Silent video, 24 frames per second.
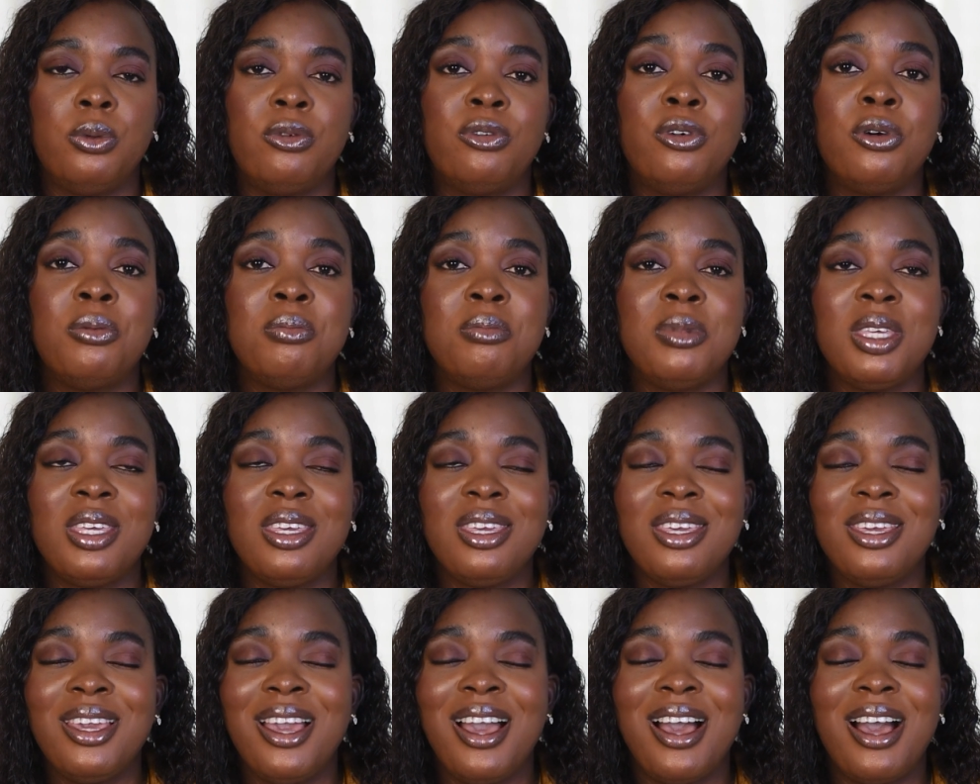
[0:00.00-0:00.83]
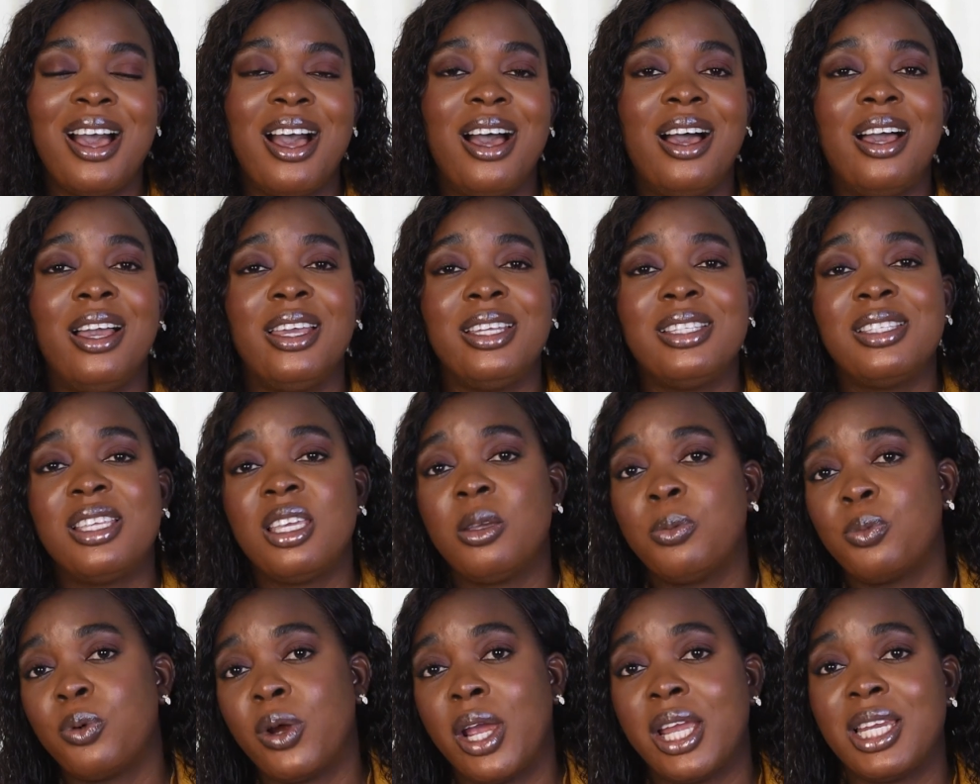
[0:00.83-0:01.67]
for me, I
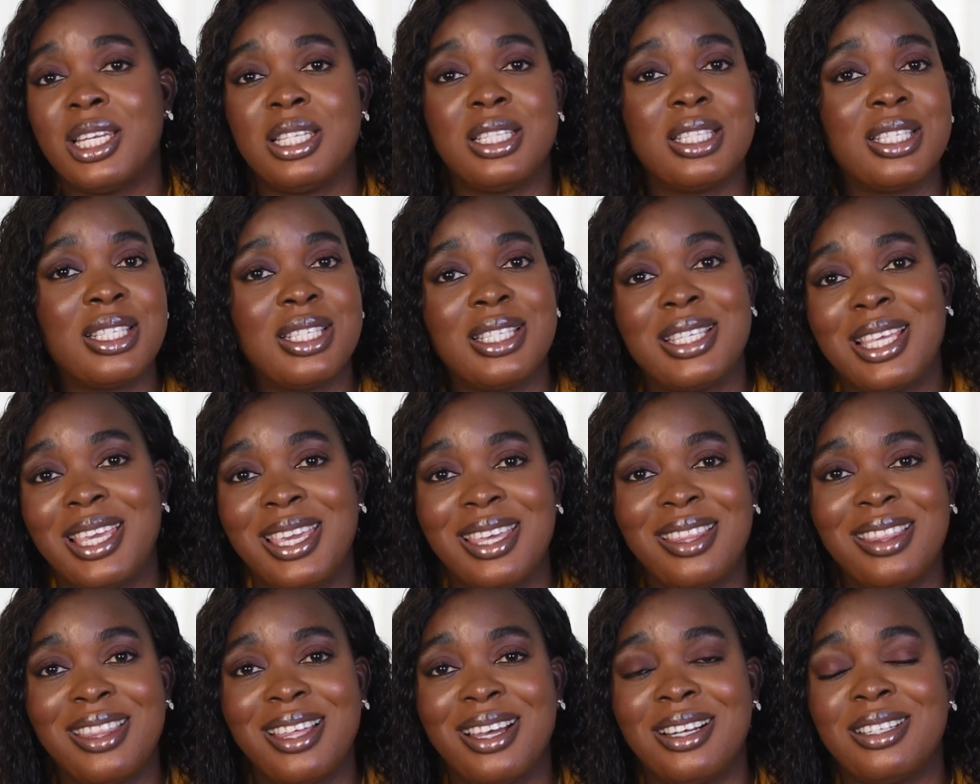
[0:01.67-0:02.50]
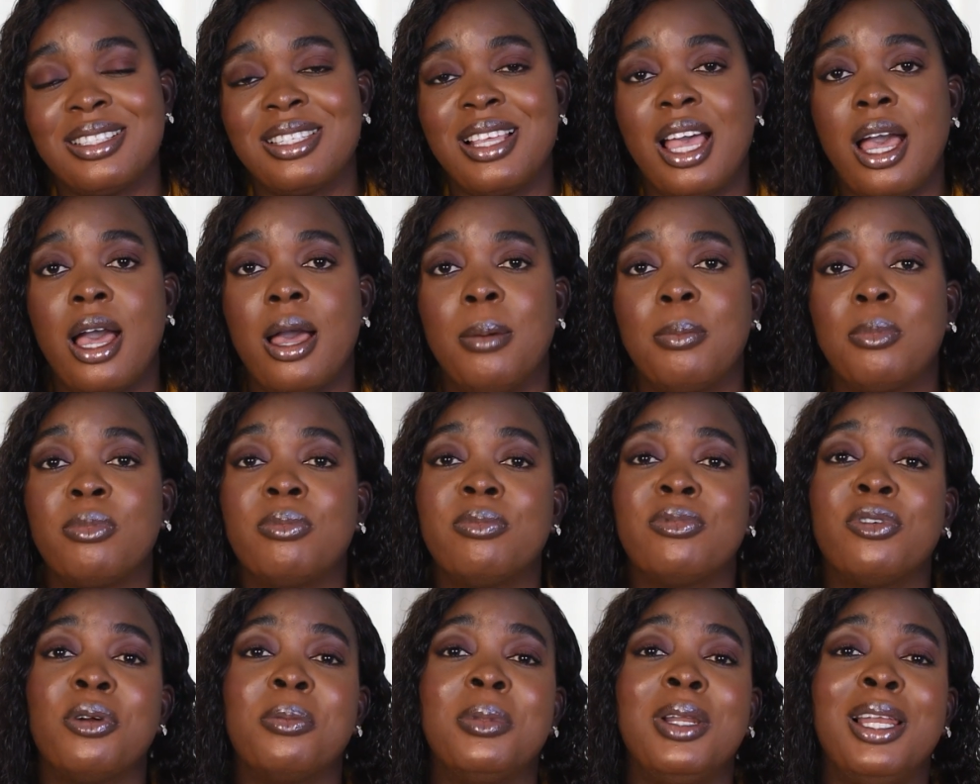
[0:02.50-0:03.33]
take pride in saying that I'm
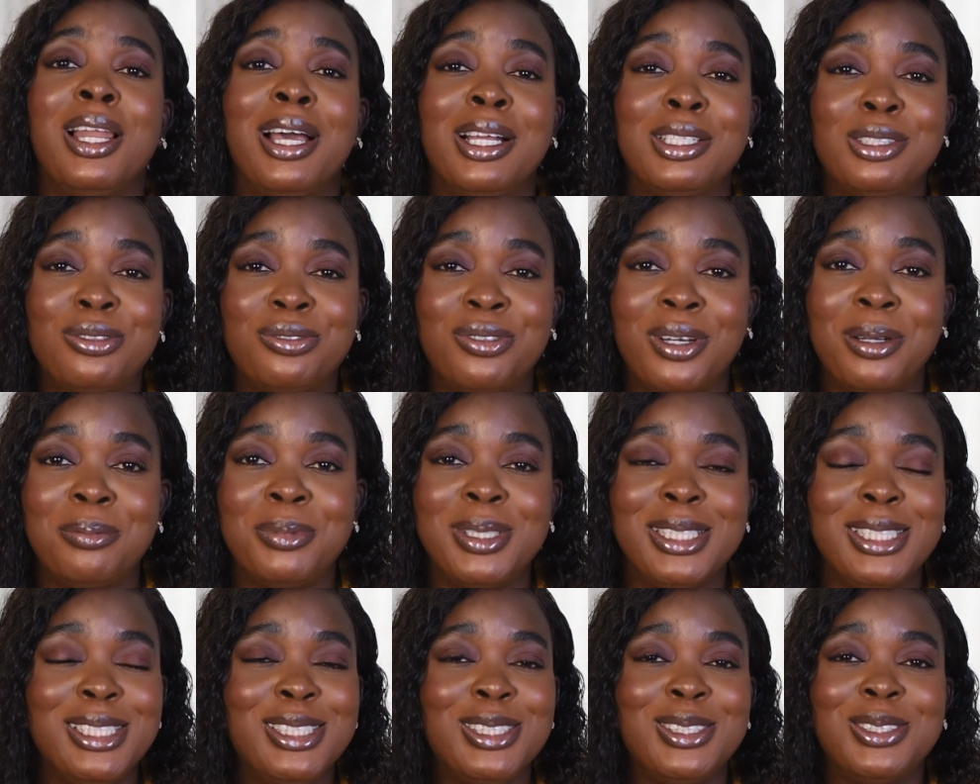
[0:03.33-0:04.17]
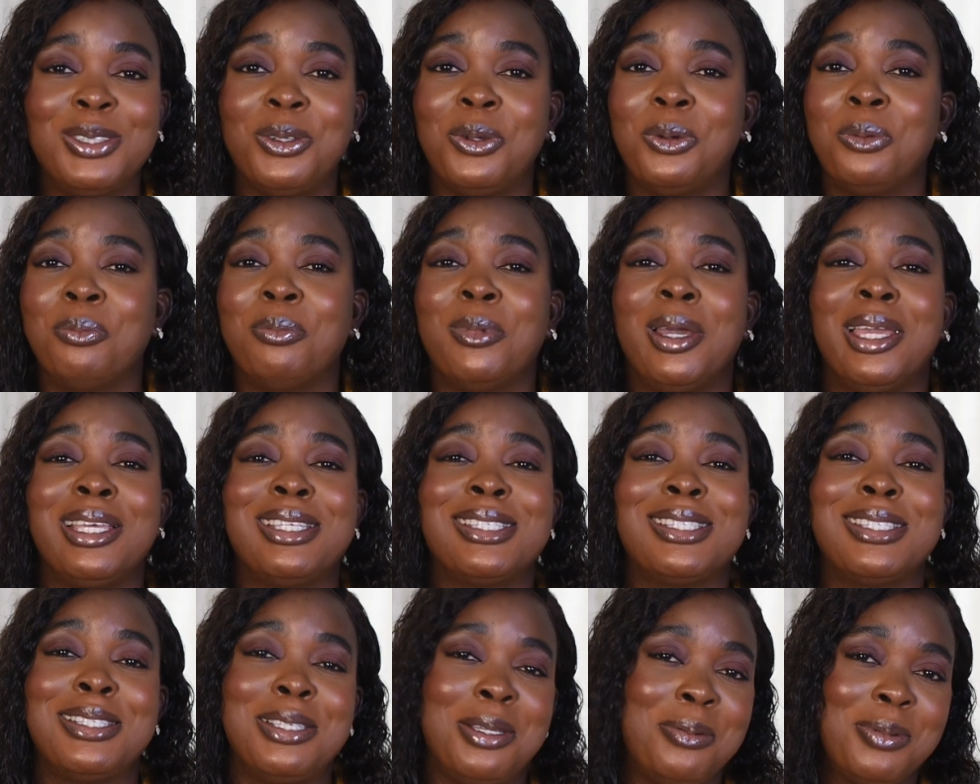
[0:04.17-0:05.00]
from a large family. So my
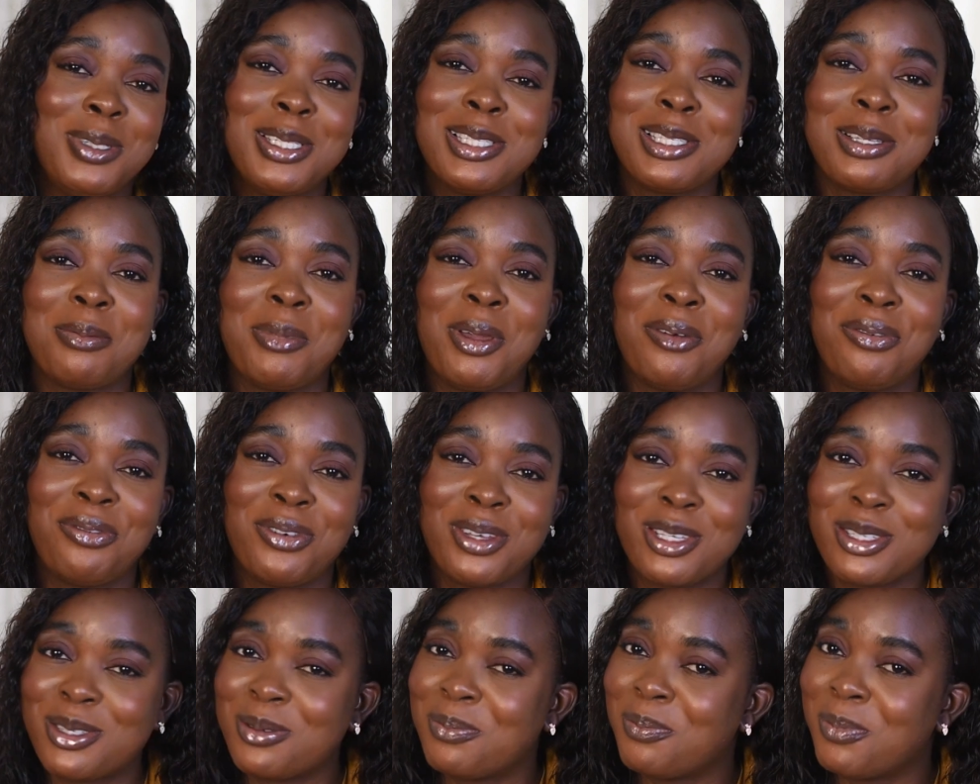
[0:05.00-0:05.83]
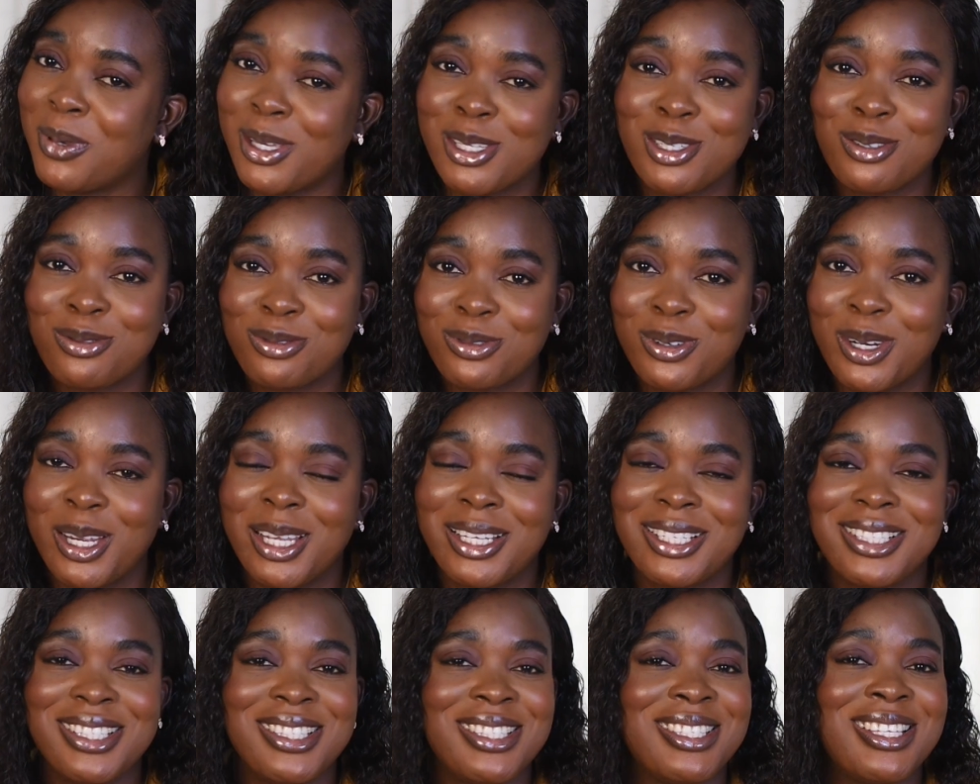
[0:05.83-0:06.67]
siblings are my first best
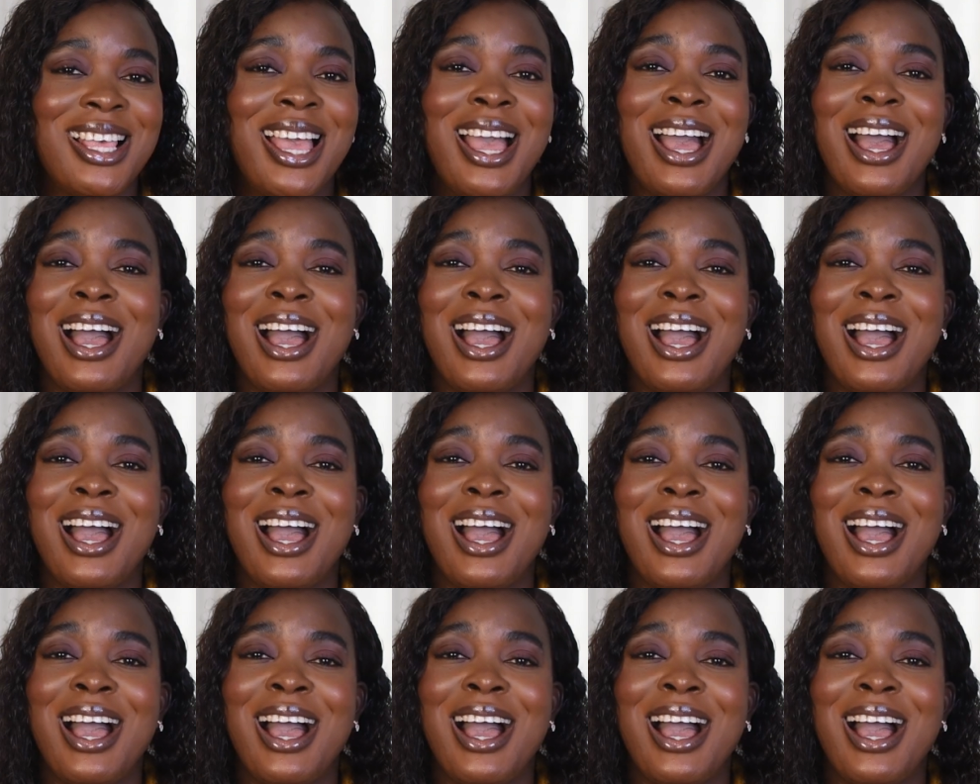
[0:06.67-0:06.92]
friends.